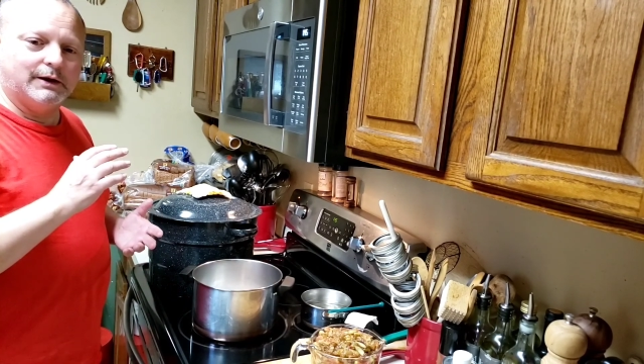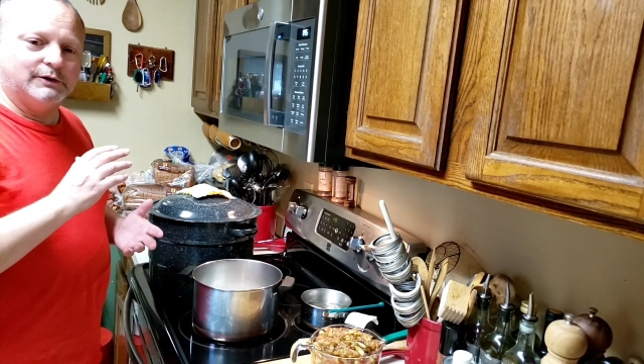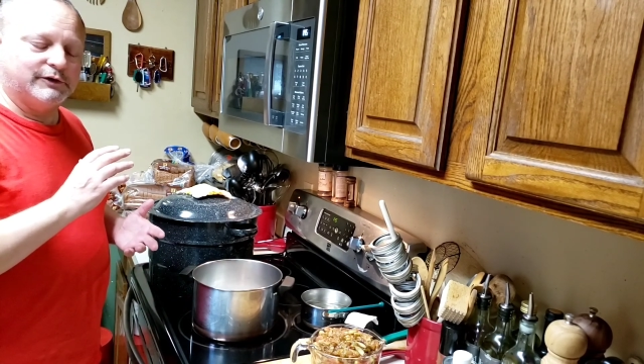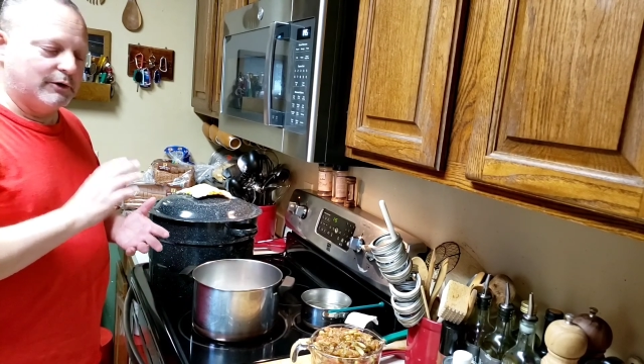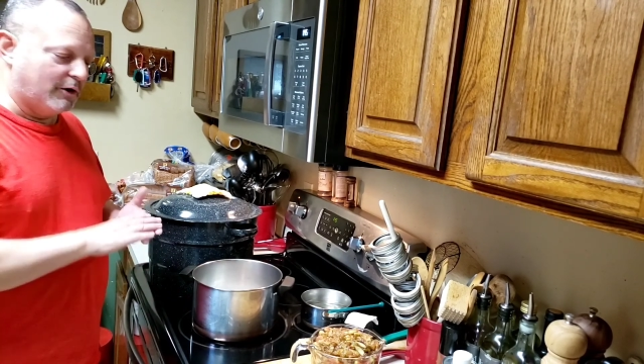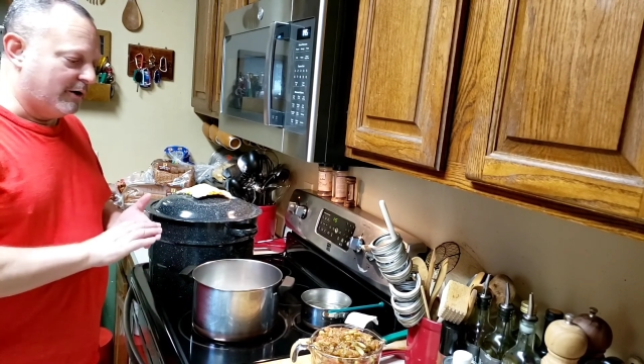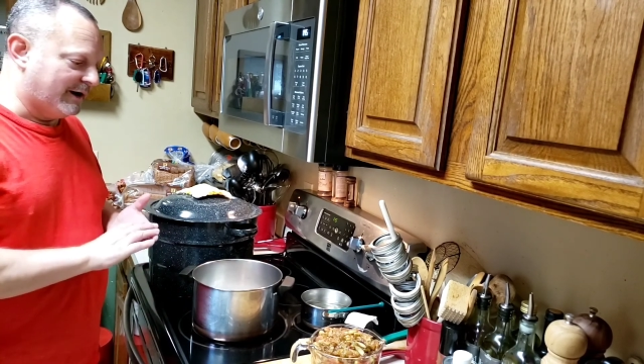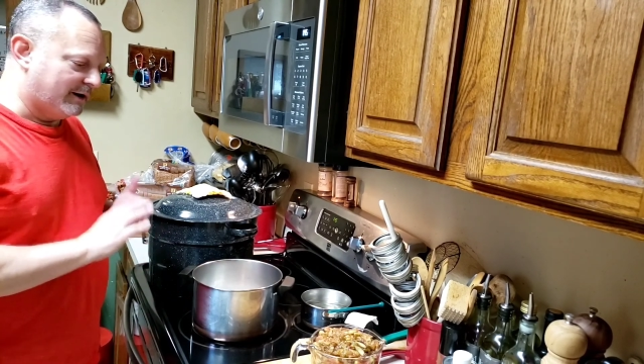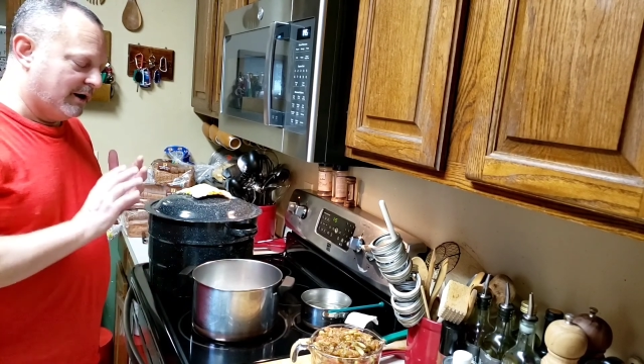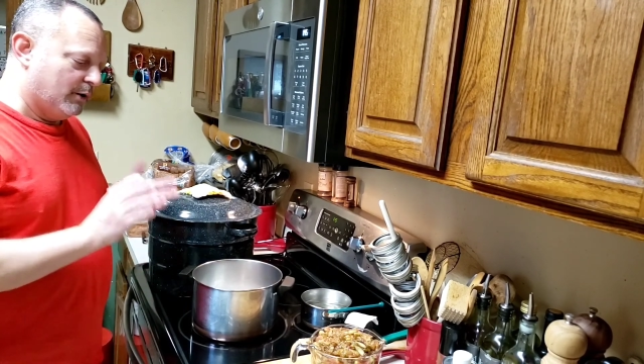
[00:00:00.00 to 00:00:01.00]
So alright,
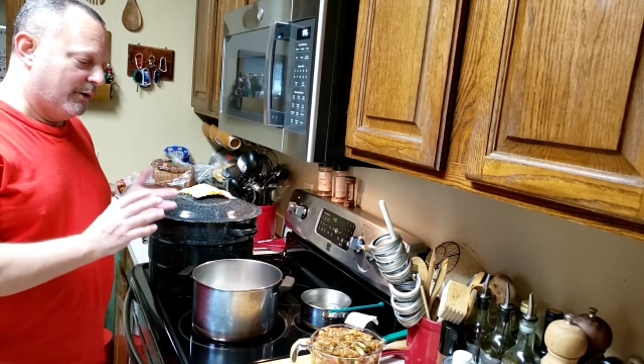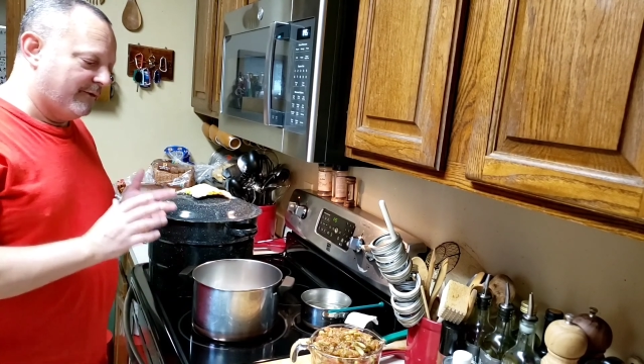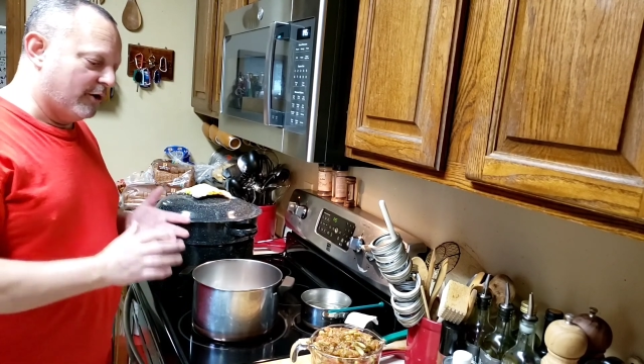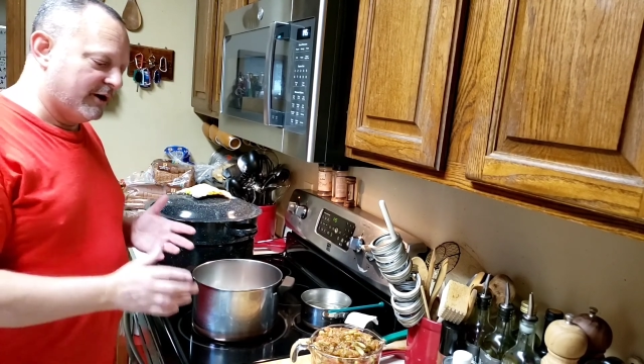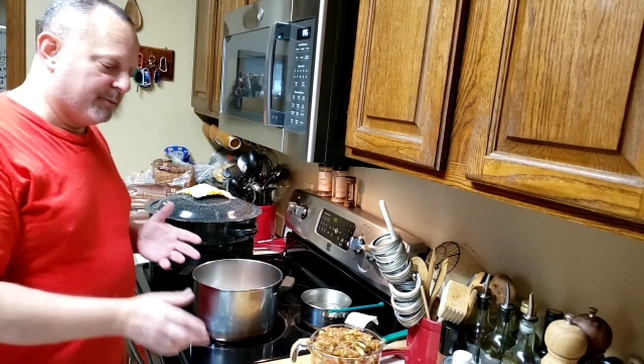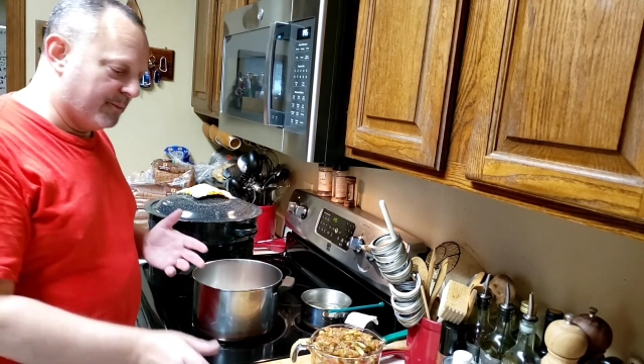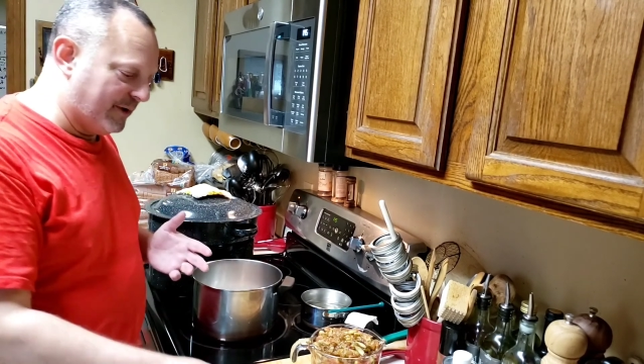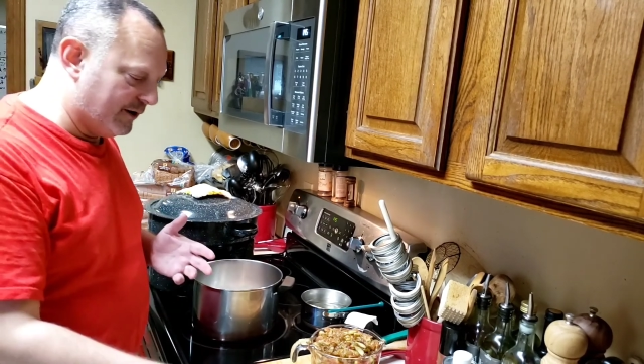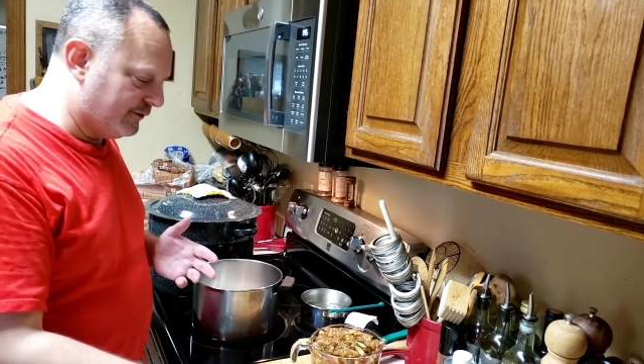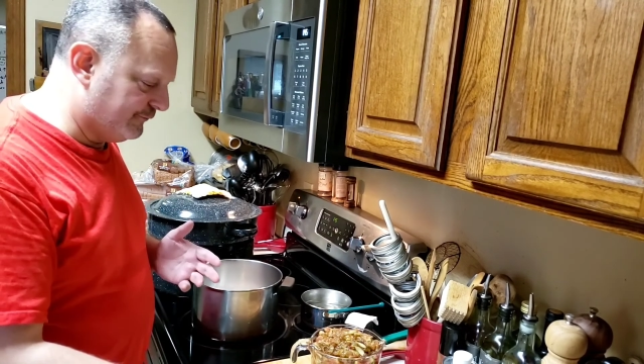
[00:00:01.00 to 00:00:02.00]
we've already
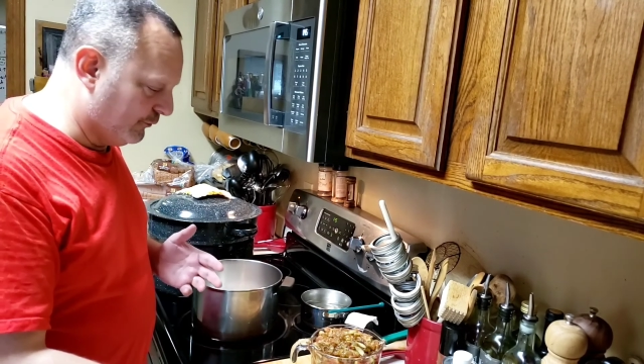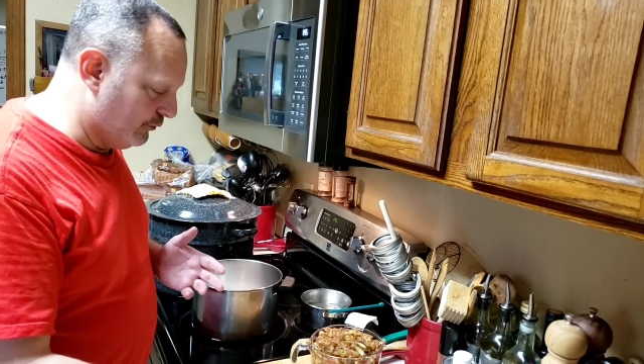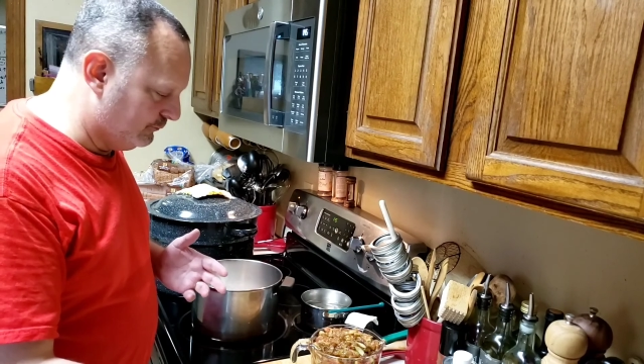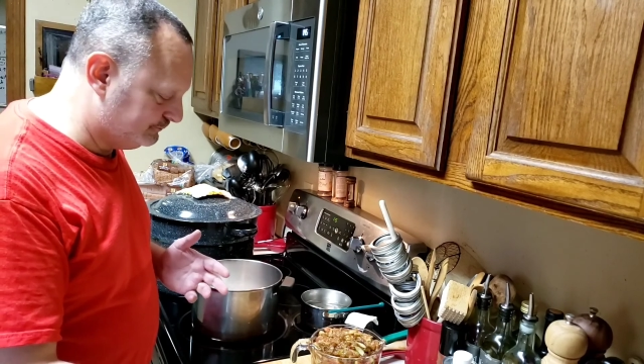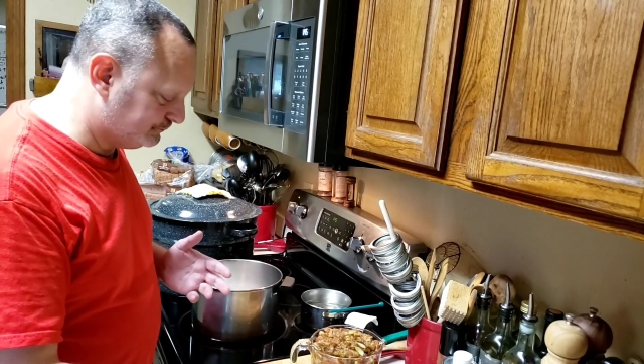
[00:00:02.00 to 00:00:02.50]
prepared the fruit.